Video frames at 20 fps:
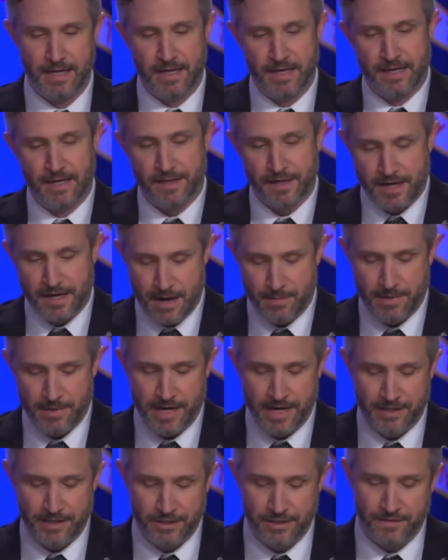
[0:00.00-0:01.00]
The
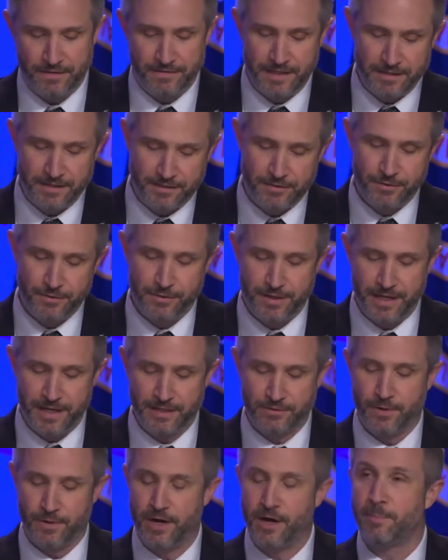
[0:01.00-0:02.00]
combination of these two
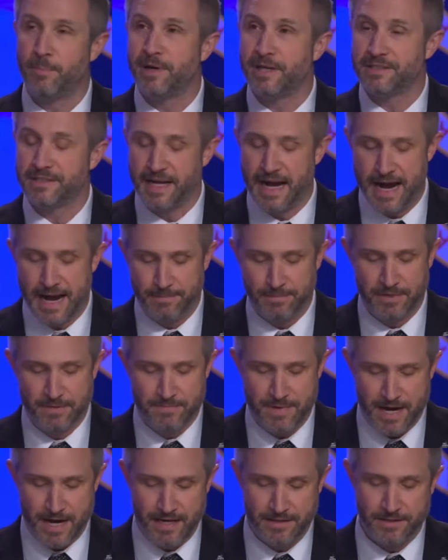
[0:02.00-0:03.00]
things will help us
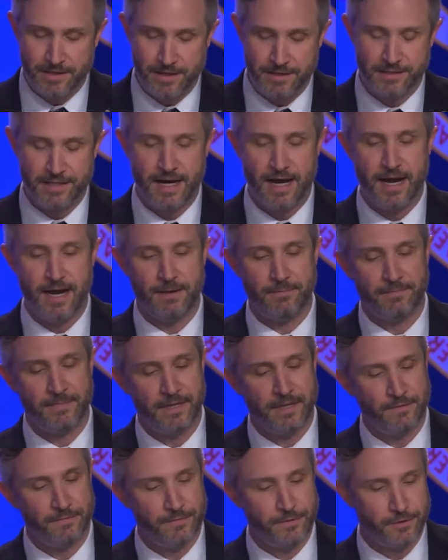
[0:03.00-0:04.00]
optimize our time
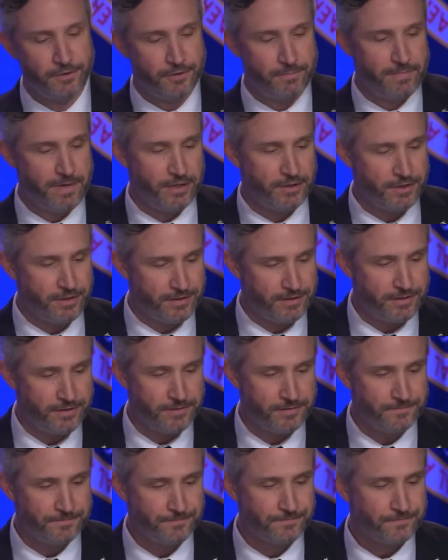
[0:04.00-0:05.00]
in future
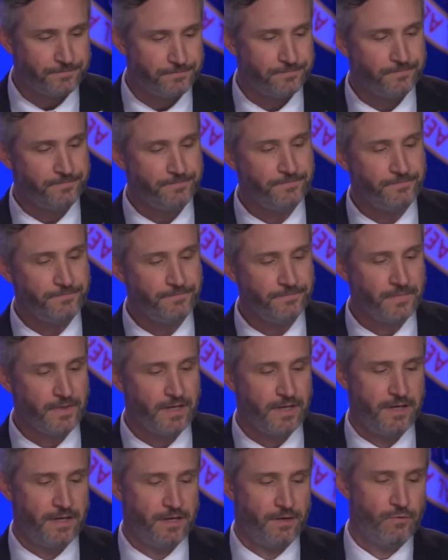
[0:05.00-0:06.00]
missions.
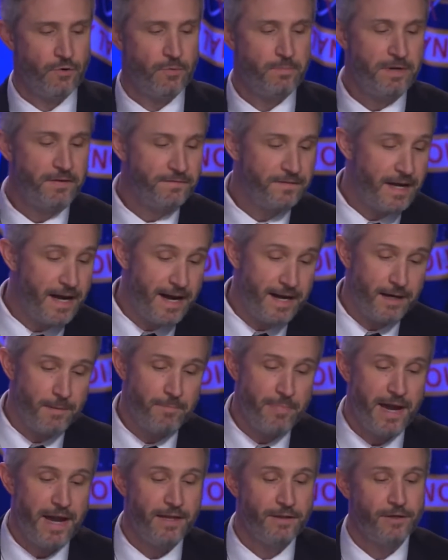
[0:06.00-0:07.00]
We'll be flying a
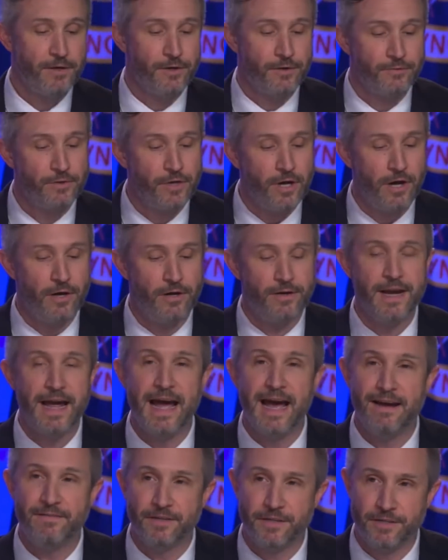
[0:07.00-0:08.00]
payload called
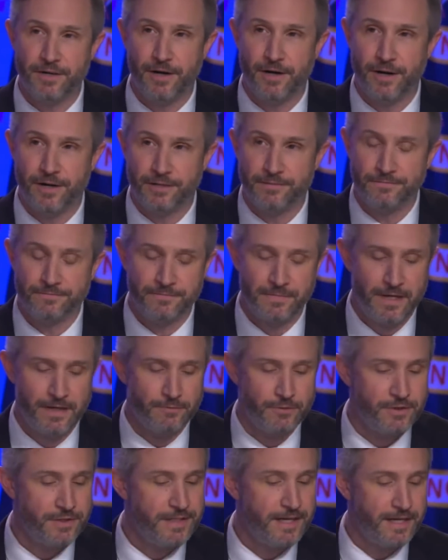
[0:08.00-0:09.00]
AVATAR,
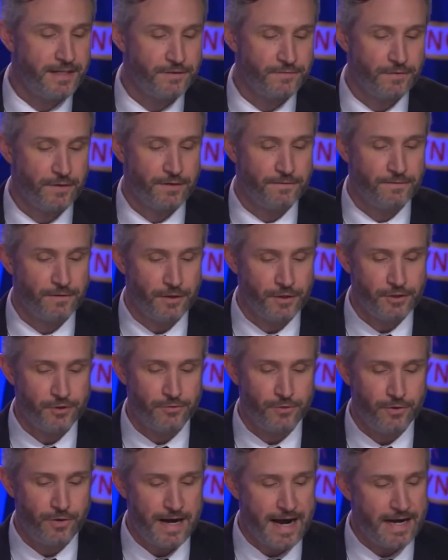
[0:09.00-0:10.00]
which stands for a
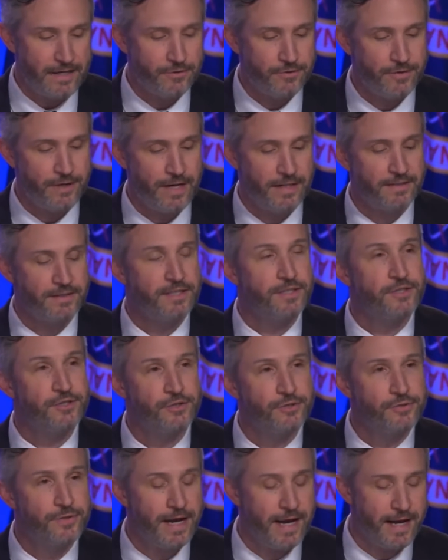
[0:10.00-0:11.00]
Virtual Astronaut
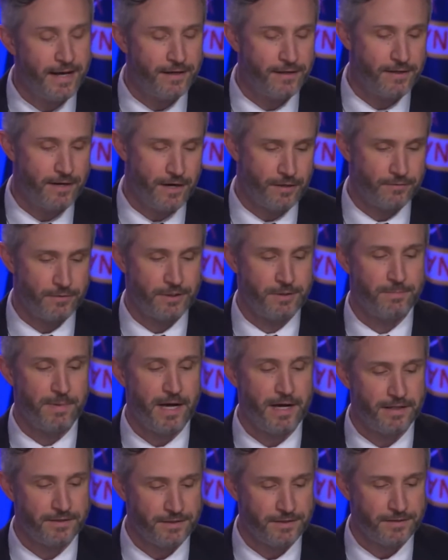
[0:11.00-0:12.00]
Tissue Analog
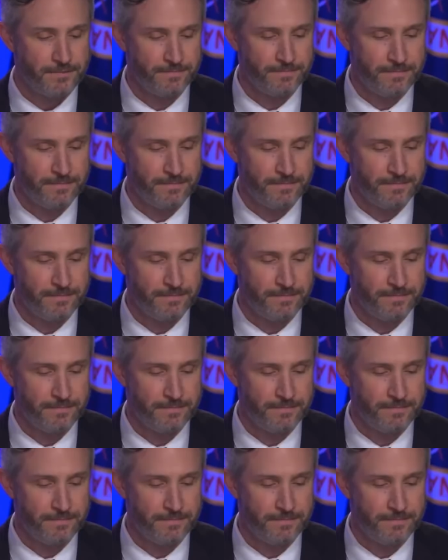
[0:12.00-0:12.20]
Response.